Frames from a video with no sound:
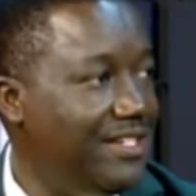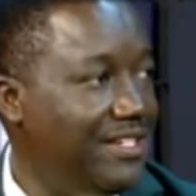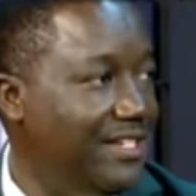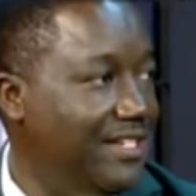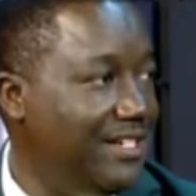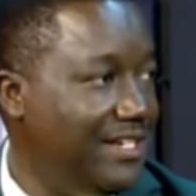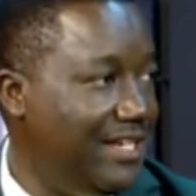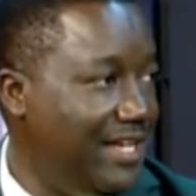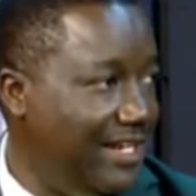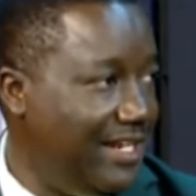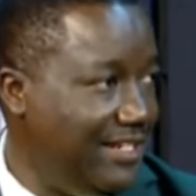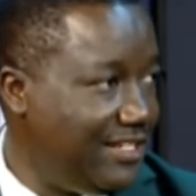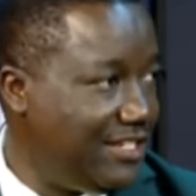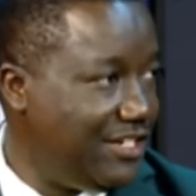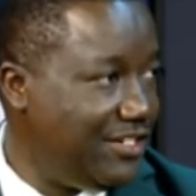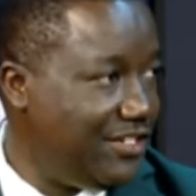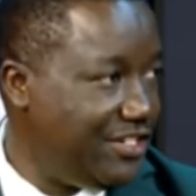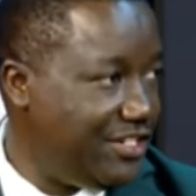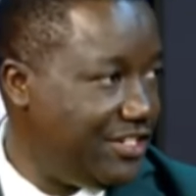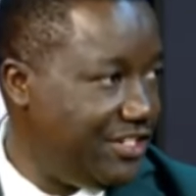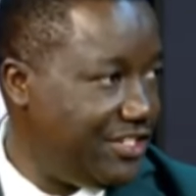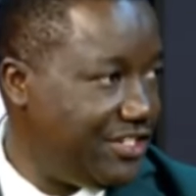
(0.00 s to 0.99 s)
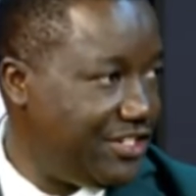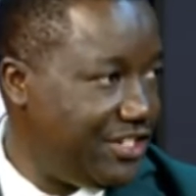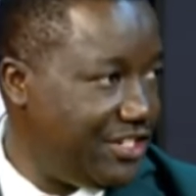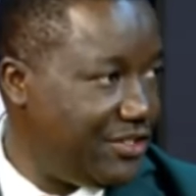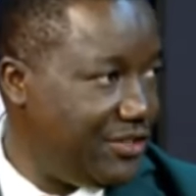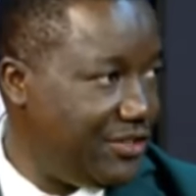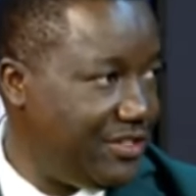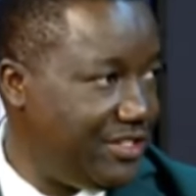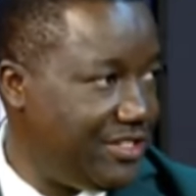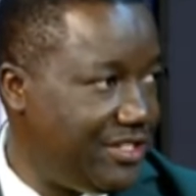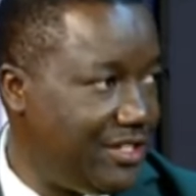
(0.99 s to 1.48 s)
A little
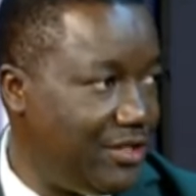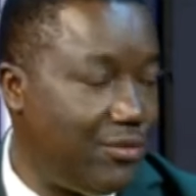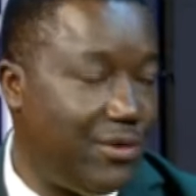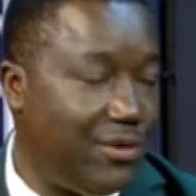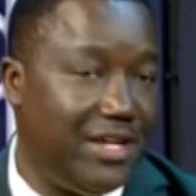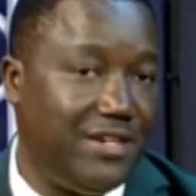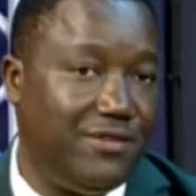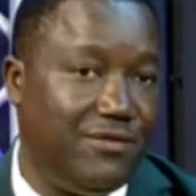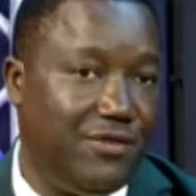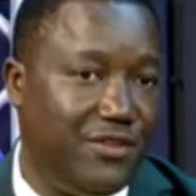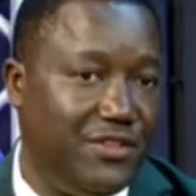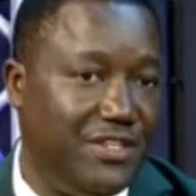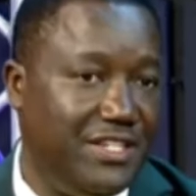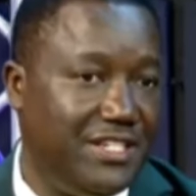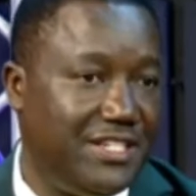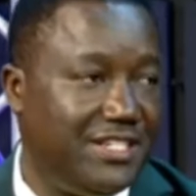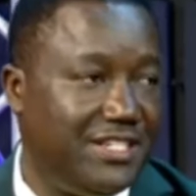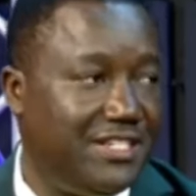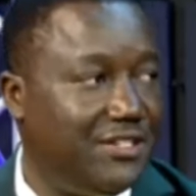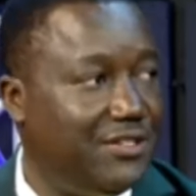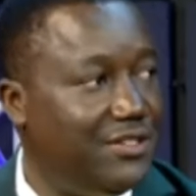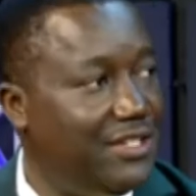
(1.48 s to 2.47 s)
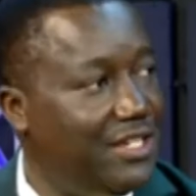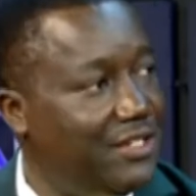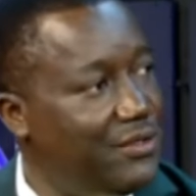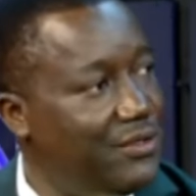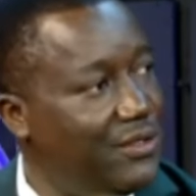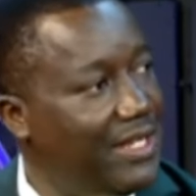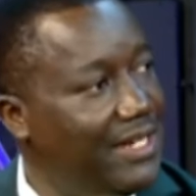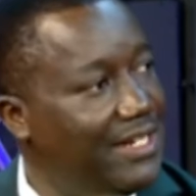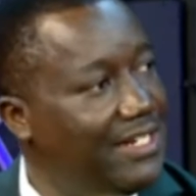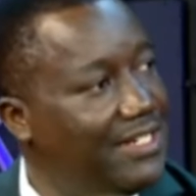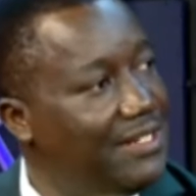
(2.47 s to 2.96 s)
registration is required for this so that you
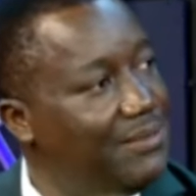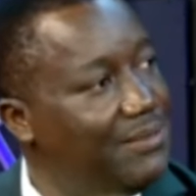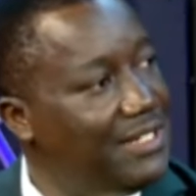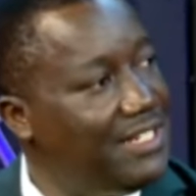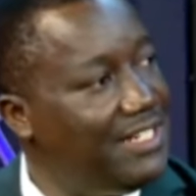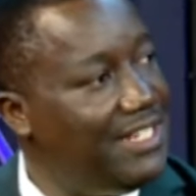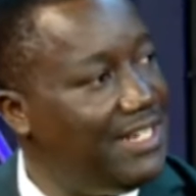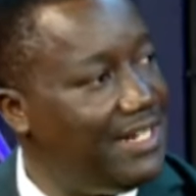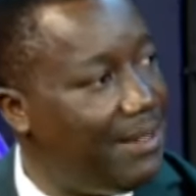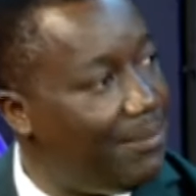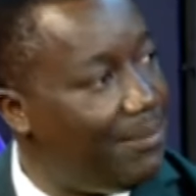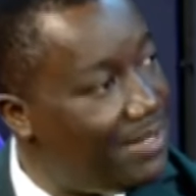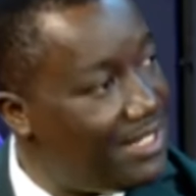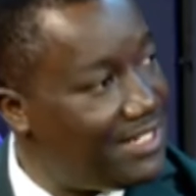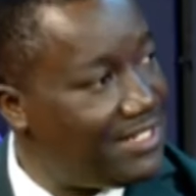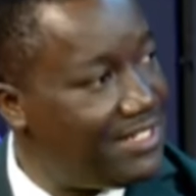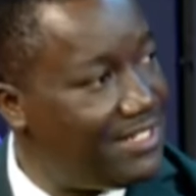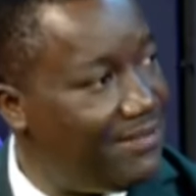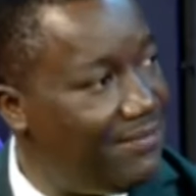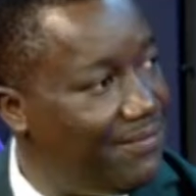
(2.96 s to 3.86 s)
can limit the numbers.